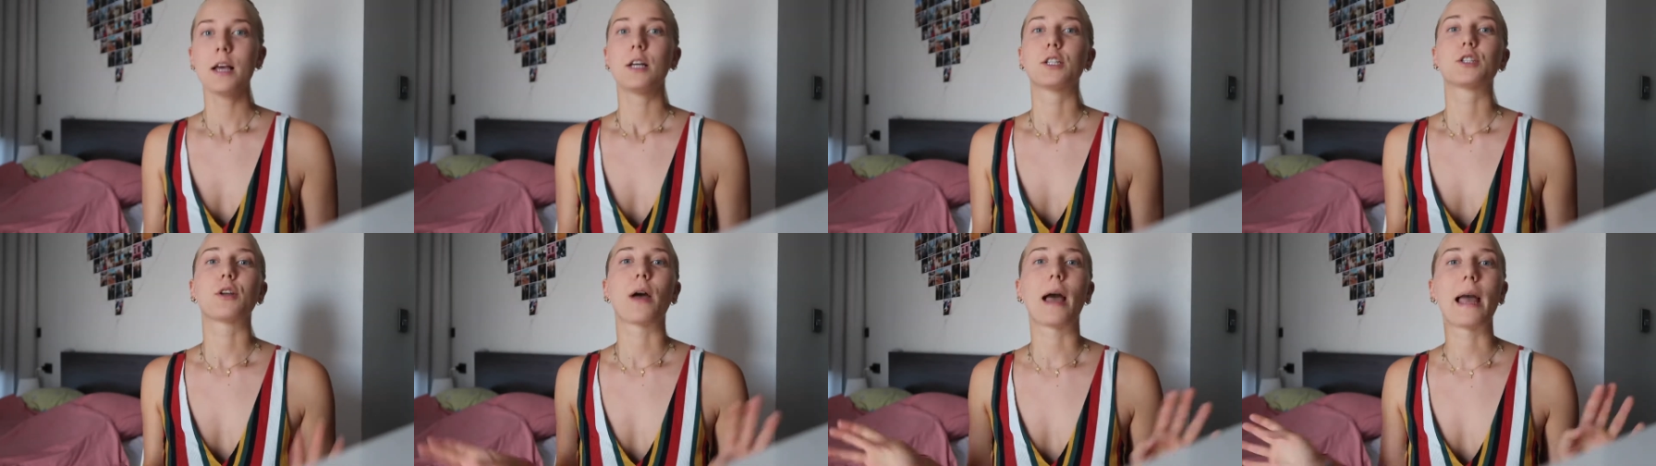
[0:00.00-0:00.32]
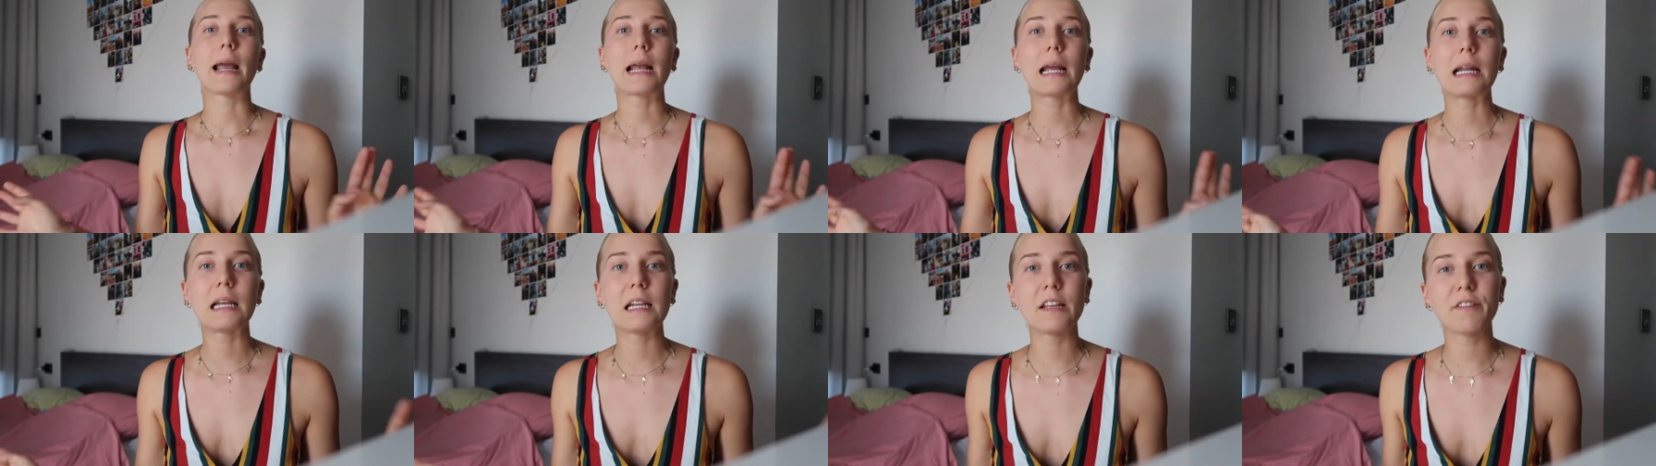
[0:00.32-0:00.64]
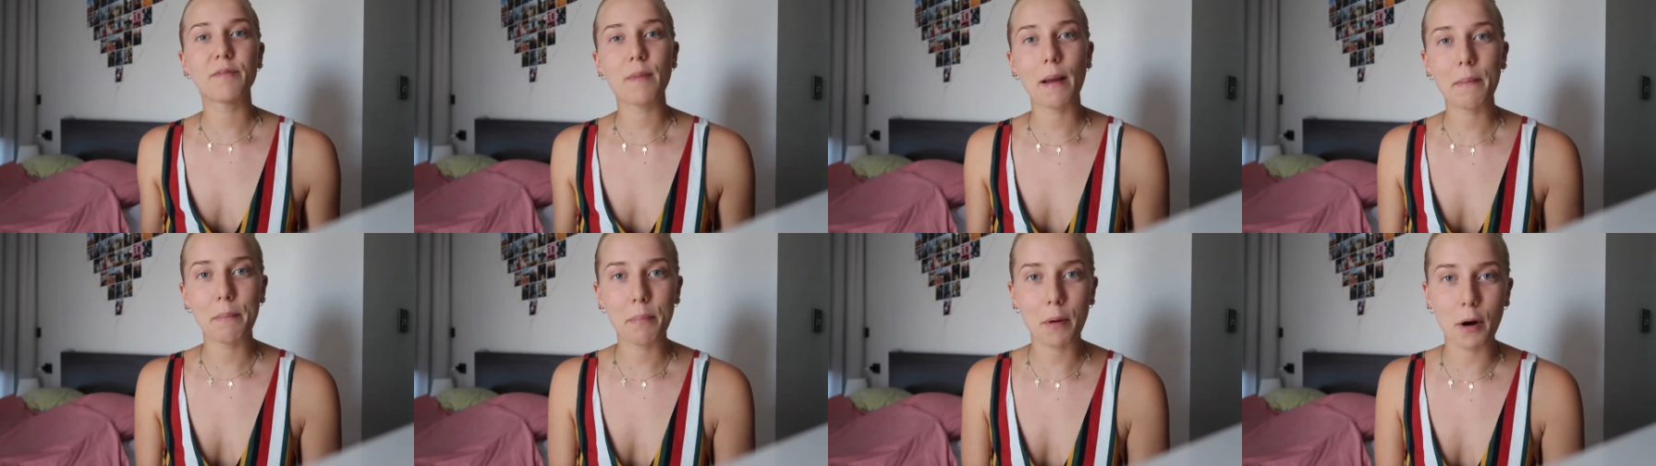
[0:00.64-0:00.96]
so I can
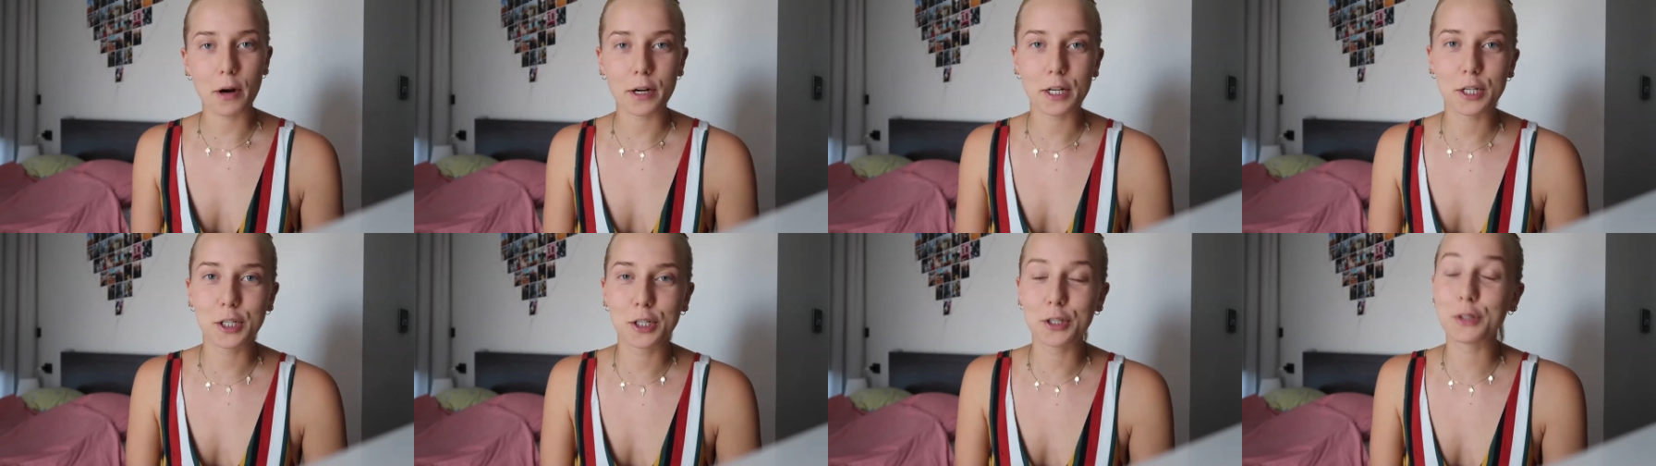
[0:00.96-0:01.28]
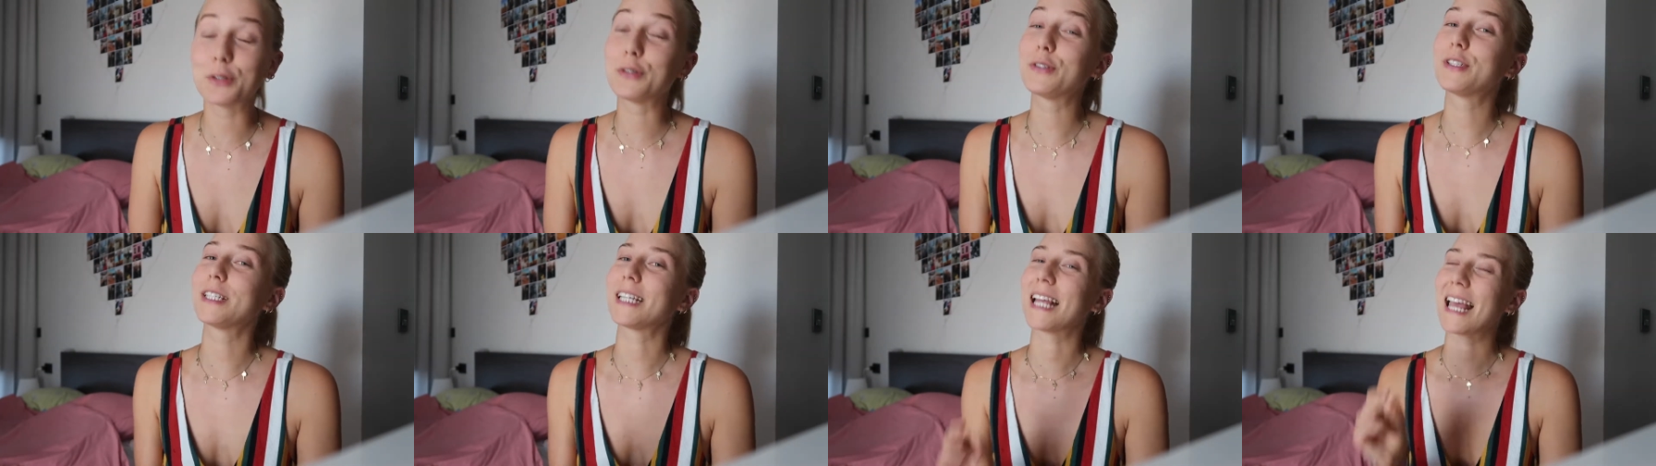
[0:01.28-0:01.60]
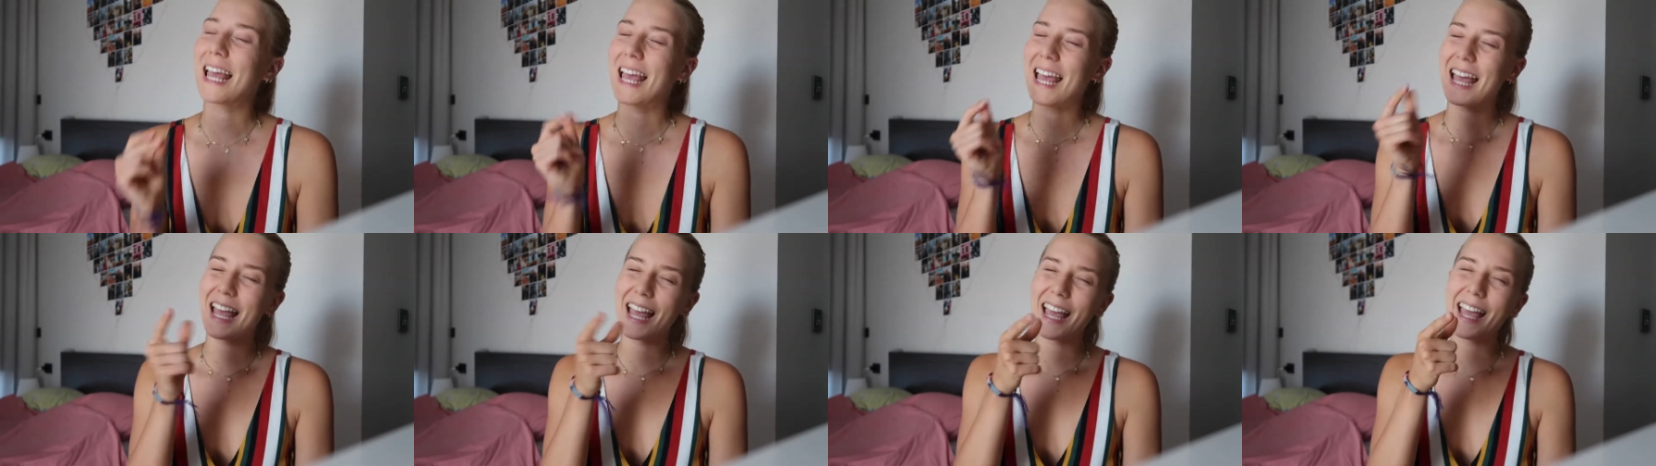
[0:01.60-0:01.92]
leave my party shoes
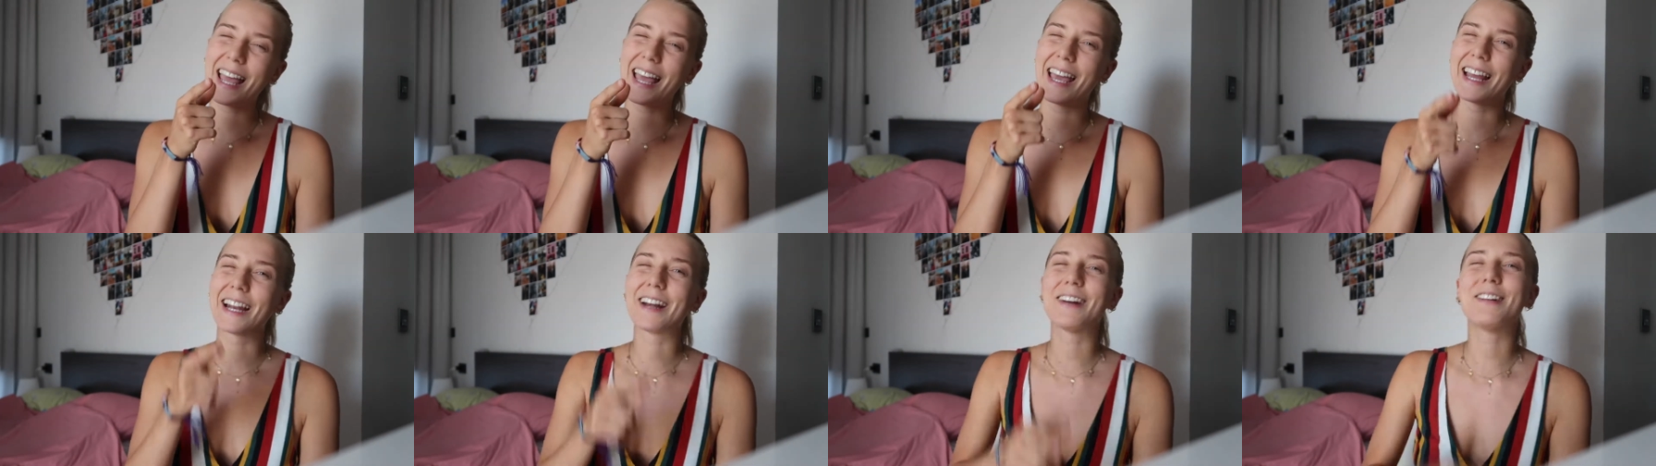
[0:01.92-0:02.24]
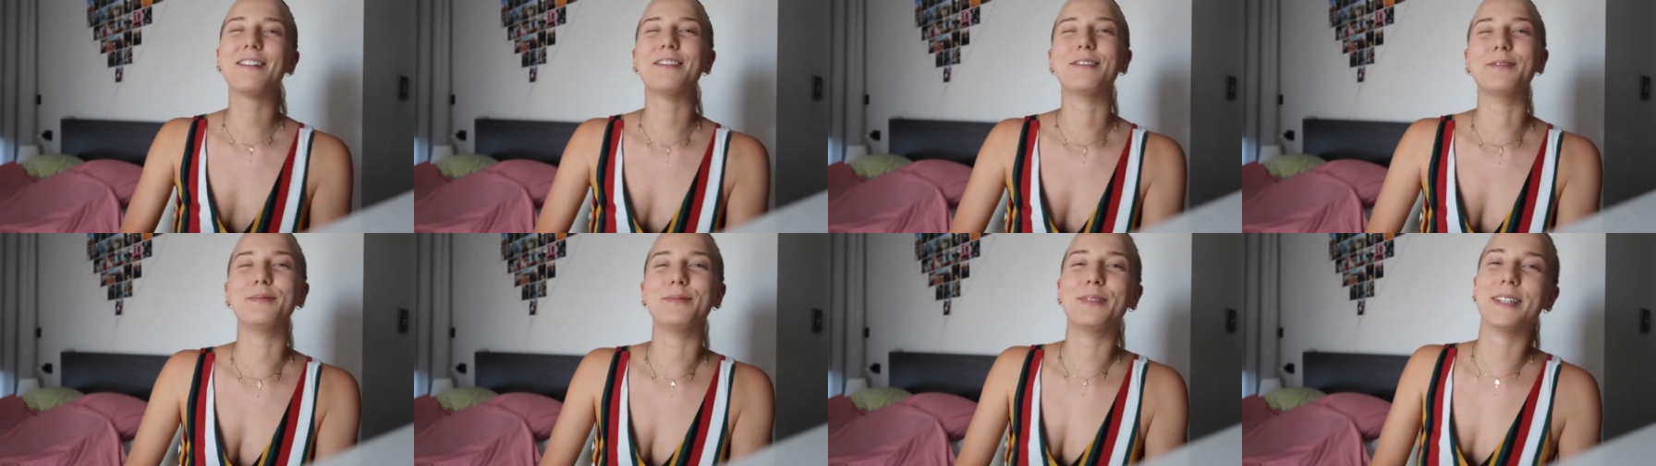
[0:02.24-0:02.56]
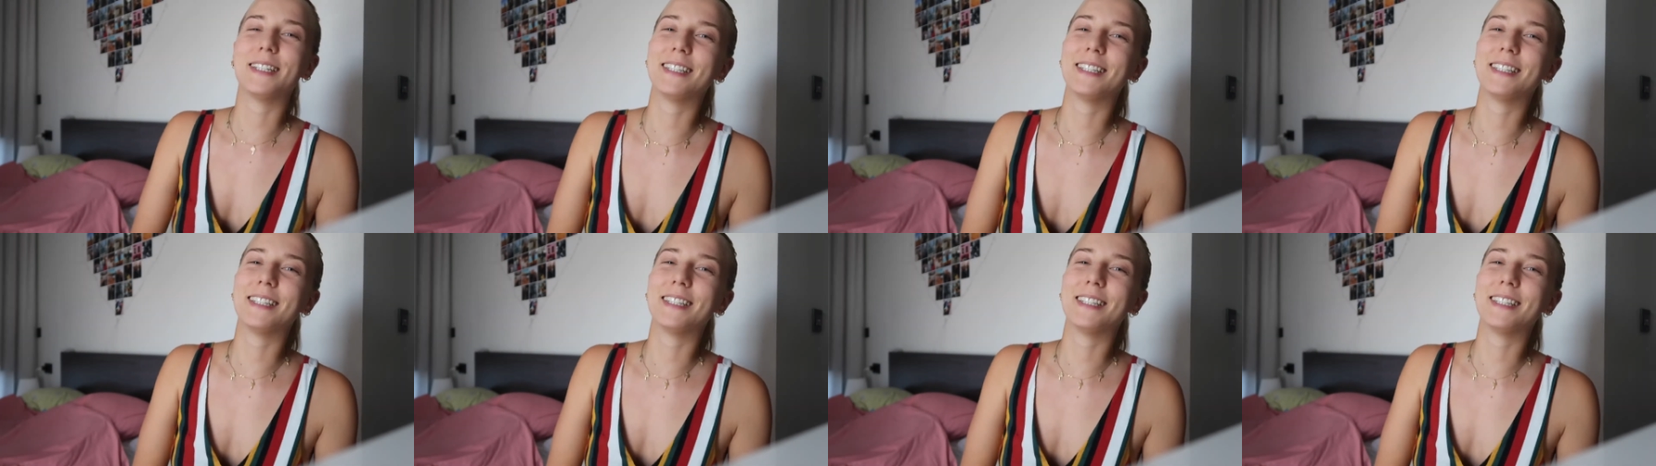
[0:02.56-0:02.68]
at home.